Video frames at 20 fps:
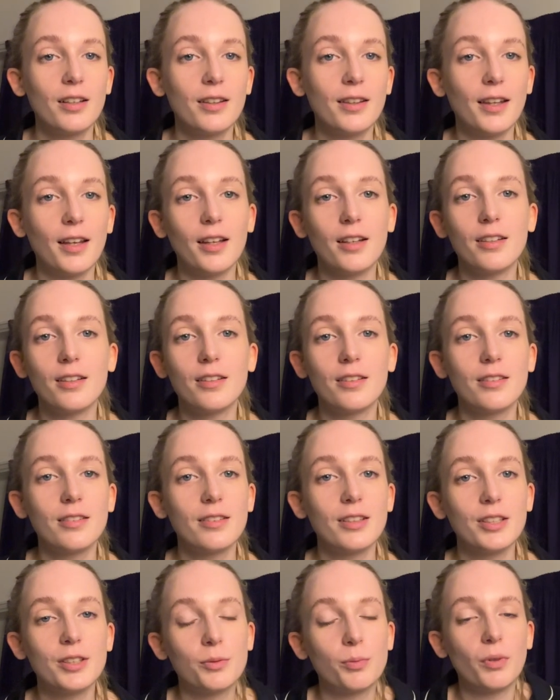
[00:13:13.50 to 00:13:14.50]
then
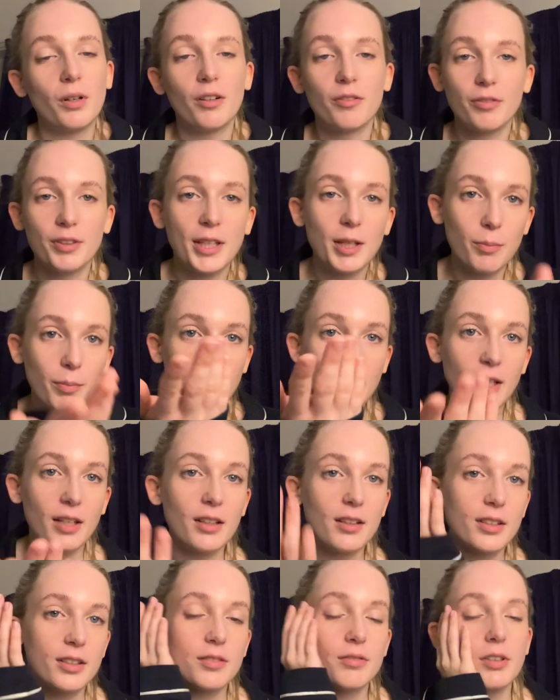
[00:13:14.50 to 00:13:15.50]
it's worth keeping it
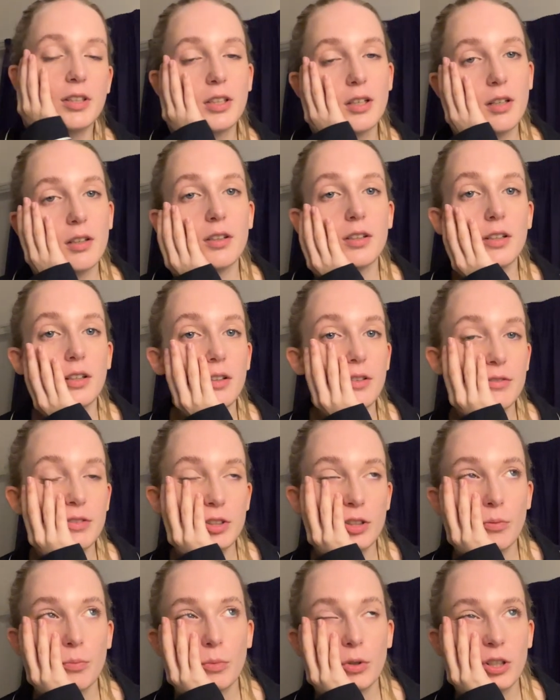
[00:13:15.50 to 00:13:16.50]
in this video, you know? If
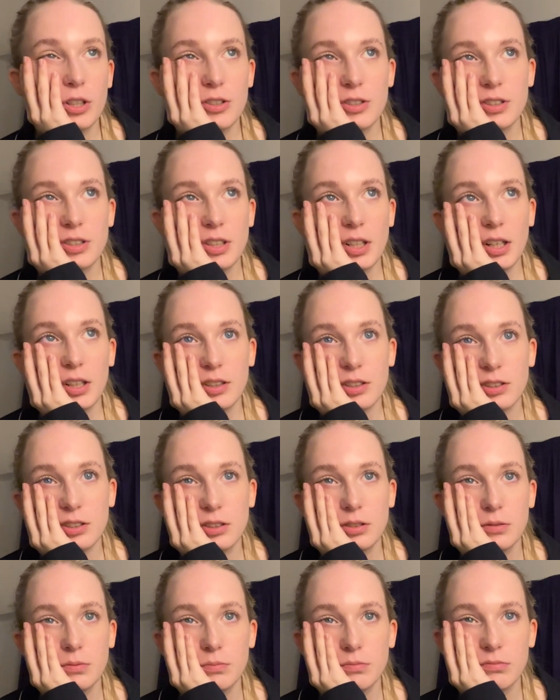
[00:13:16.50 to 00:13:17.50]
someone
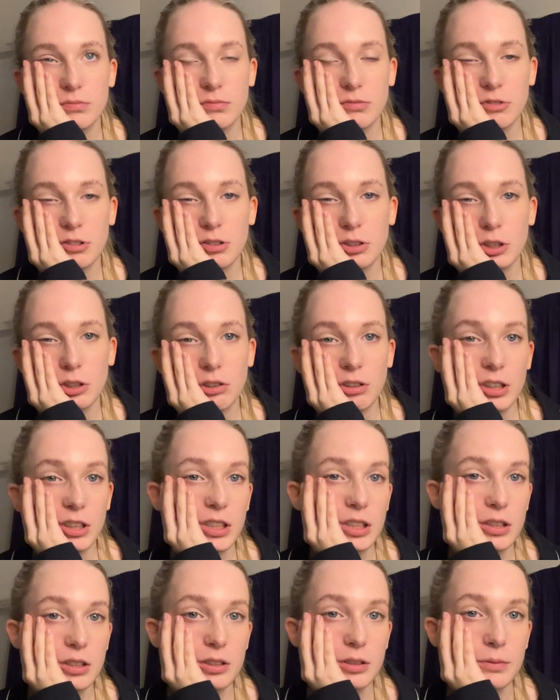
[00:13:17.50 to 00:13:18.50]
understands and
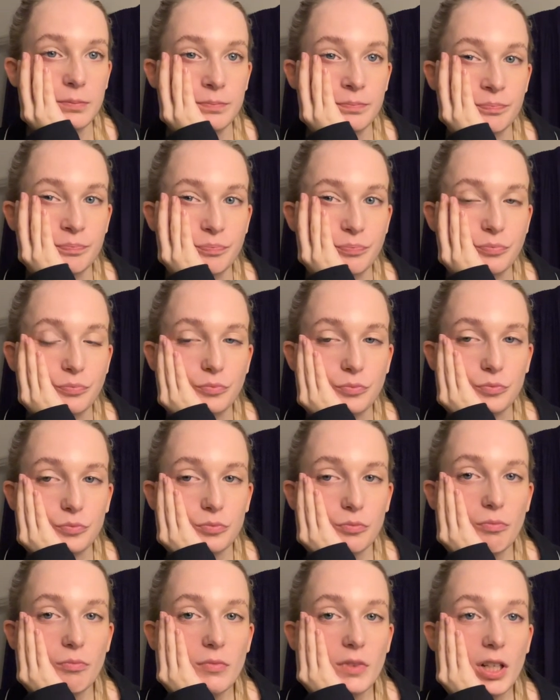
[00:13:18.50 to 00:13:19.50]
agrees.
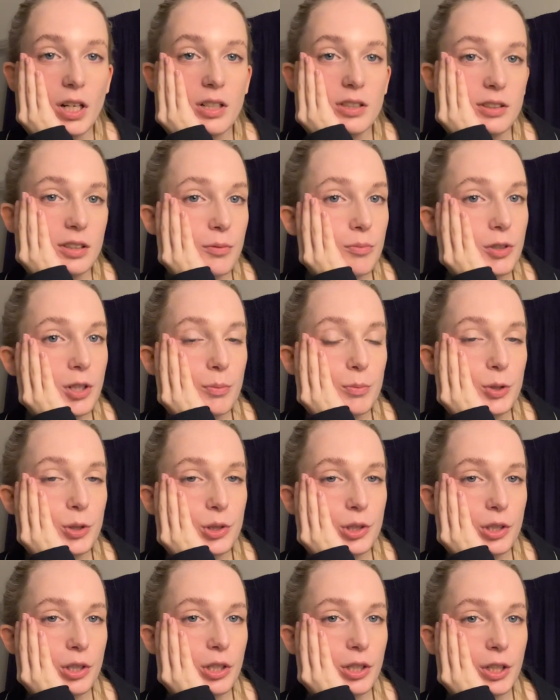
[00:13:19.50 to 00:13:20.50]
But sometimes you
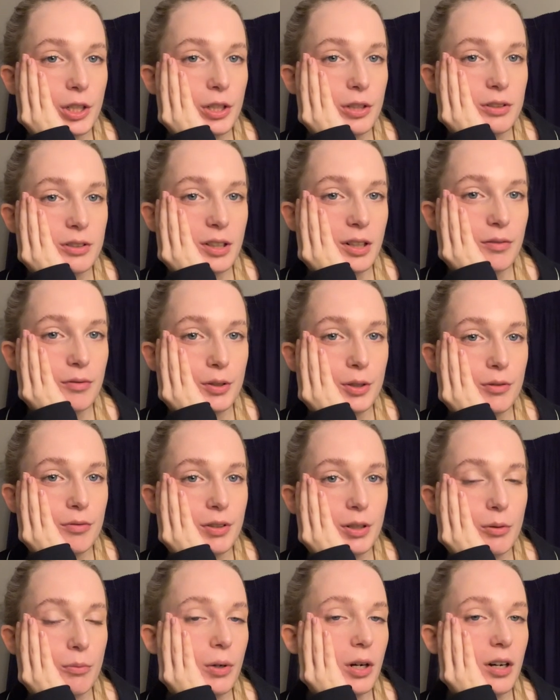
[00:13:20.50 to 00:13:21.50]
just look at yourself and you
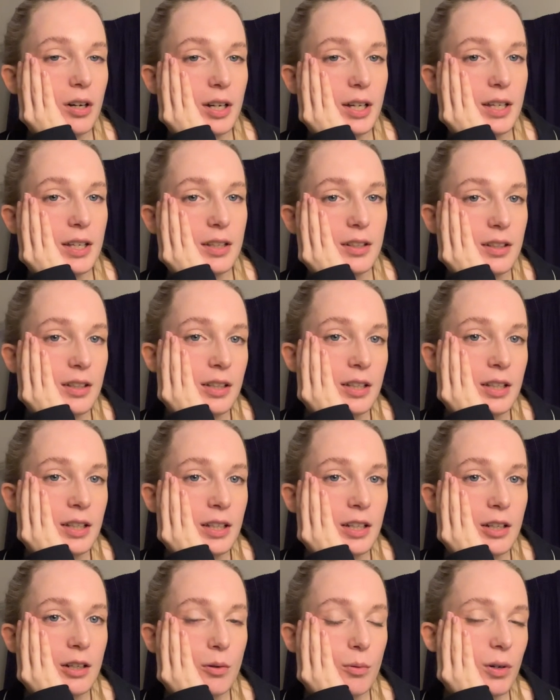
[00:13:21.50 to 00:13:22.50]
think, why
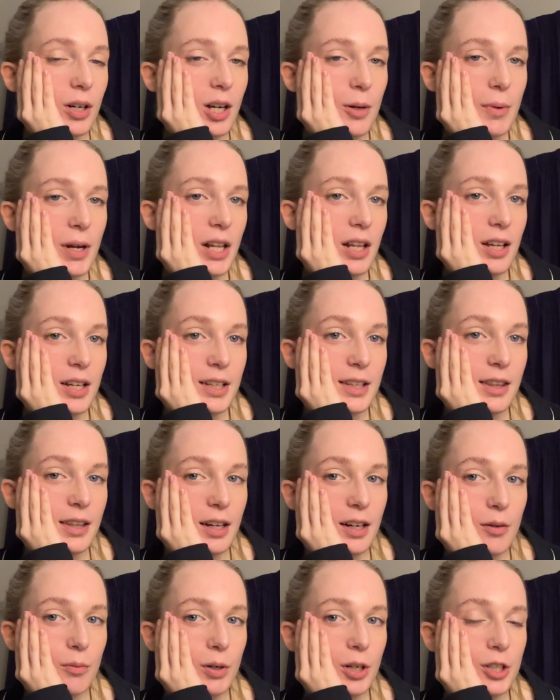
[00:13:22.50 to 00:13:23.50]
am I like
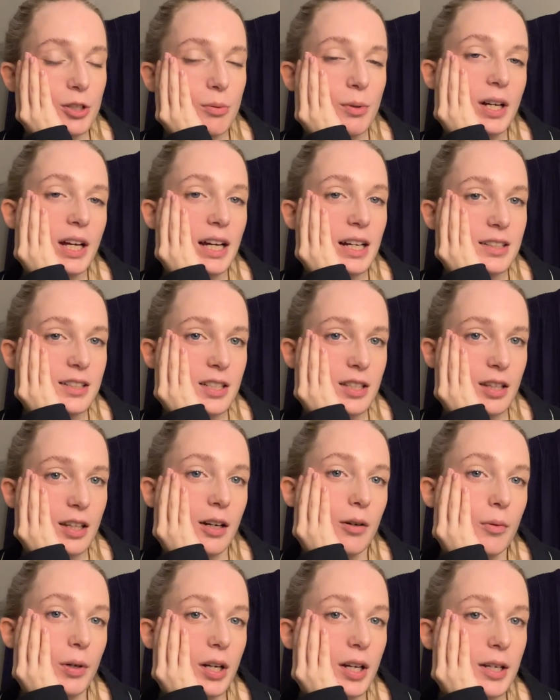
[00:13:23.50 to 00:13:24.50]
that? Why do I act in
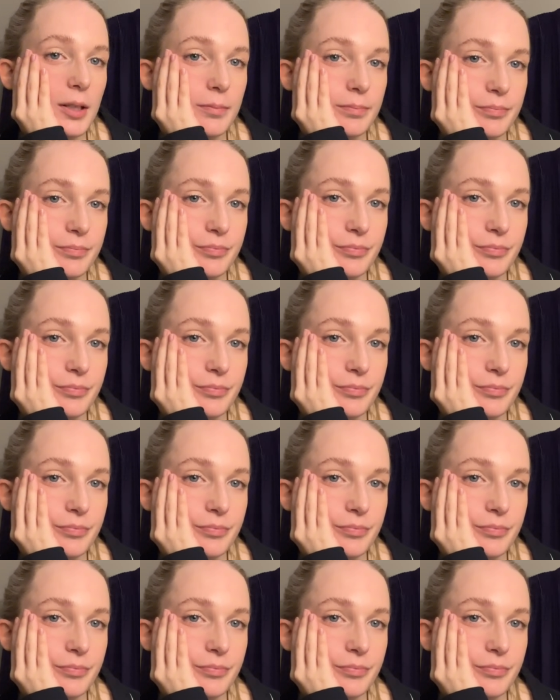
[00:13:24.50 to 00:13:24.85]
that way?